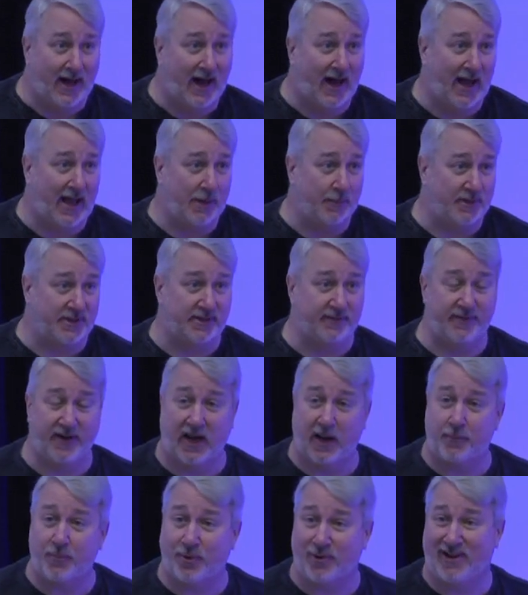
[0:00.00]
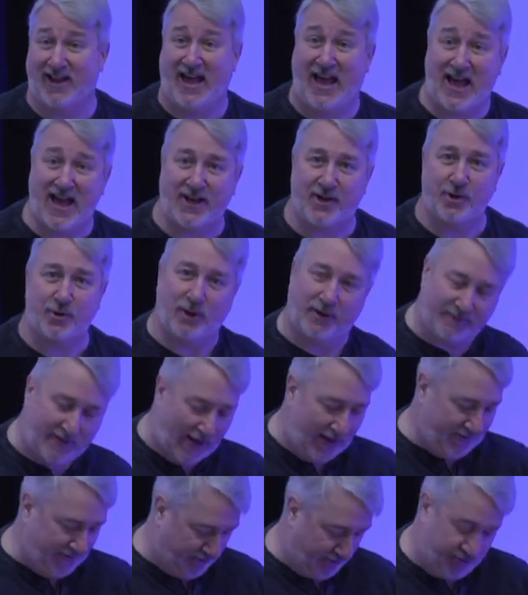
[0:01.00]
I am a developer, a hacker. I've
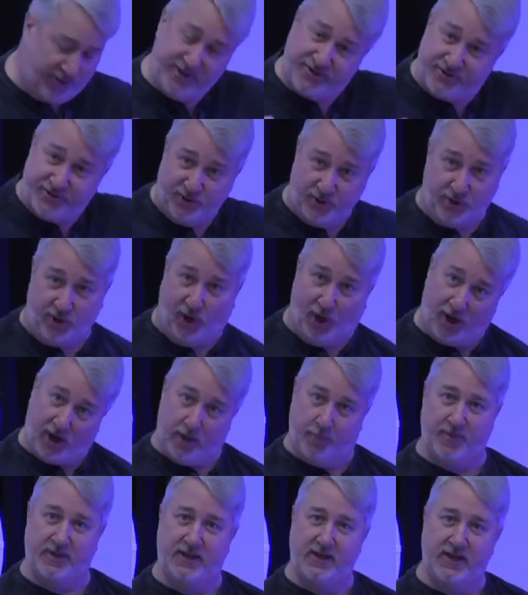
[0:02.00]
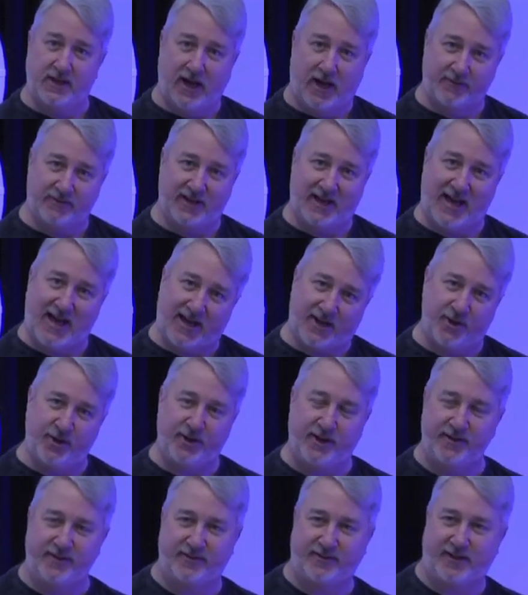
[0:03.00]
got the traditional garb of a hacker. You
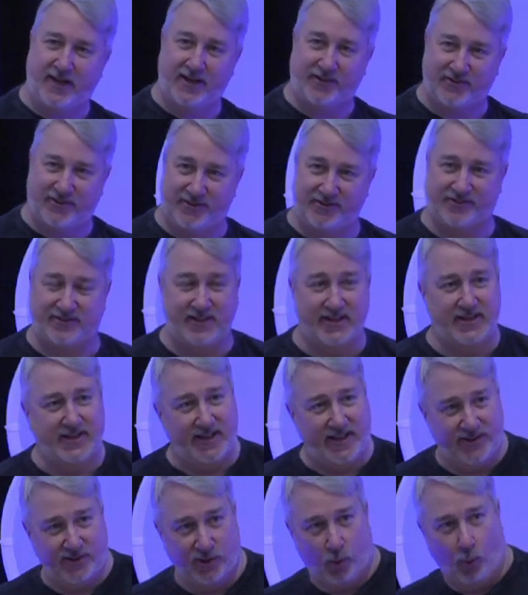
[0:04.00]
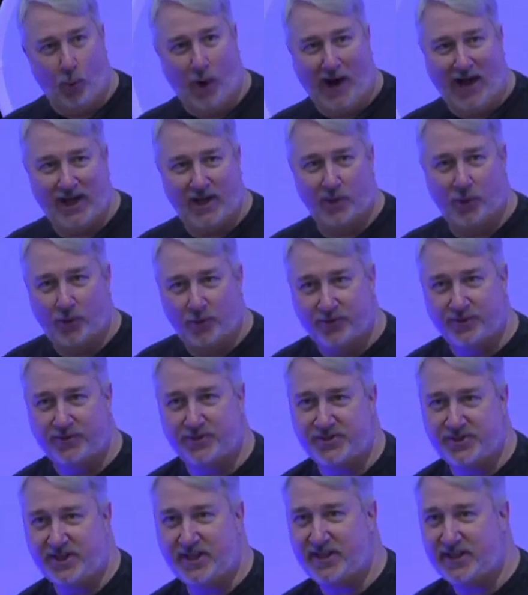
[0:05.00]
can catch this in the wild
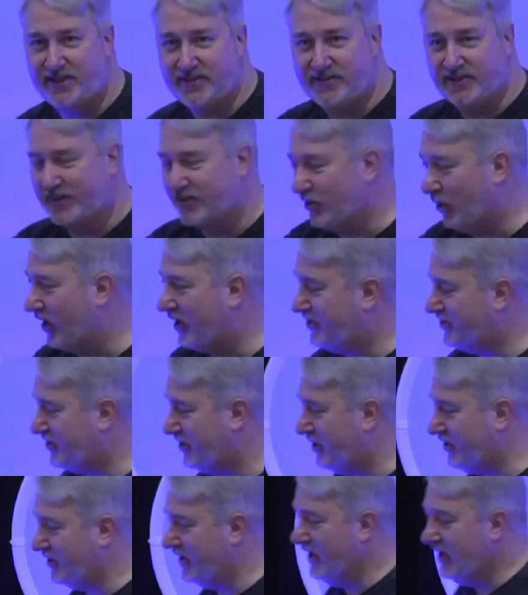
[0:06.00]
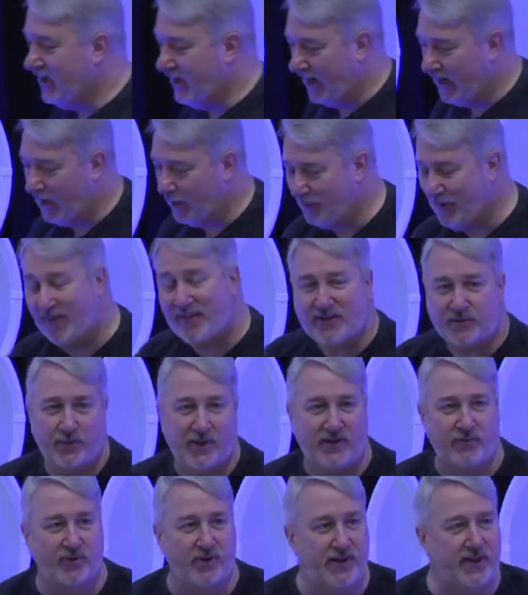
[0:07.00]
jeans and a dark shirt. Um, and that's what
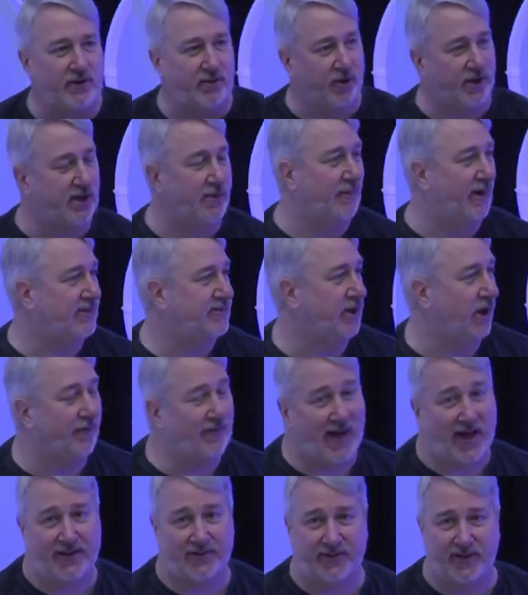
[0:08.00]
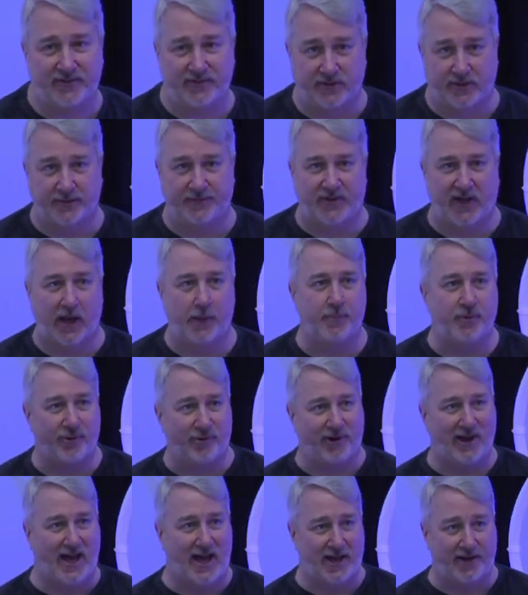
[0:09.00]
I really look at myself as, as a developer
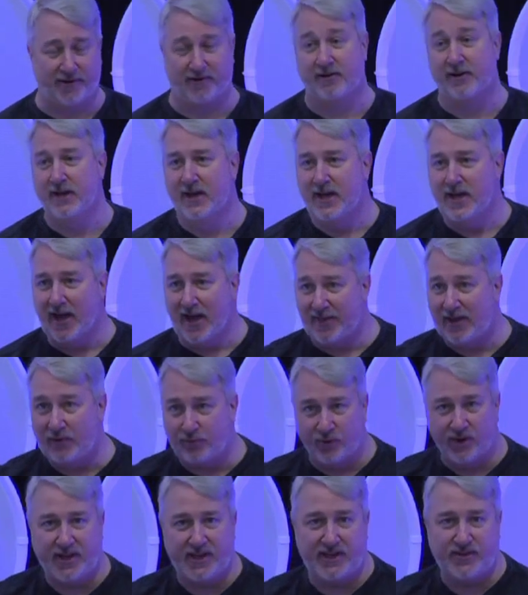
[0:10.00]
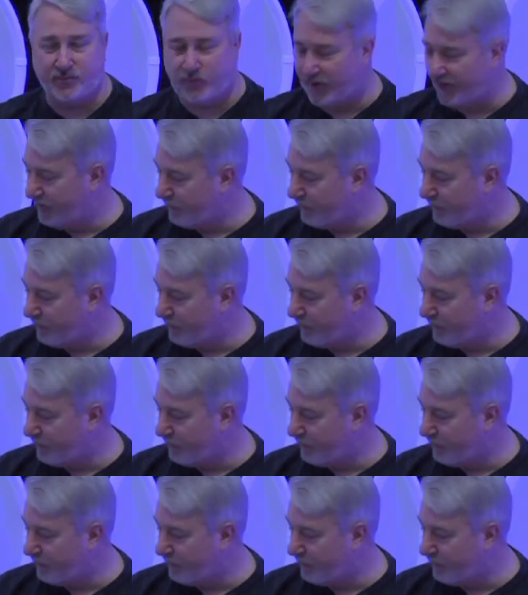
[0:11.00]
or hacker. And that really is one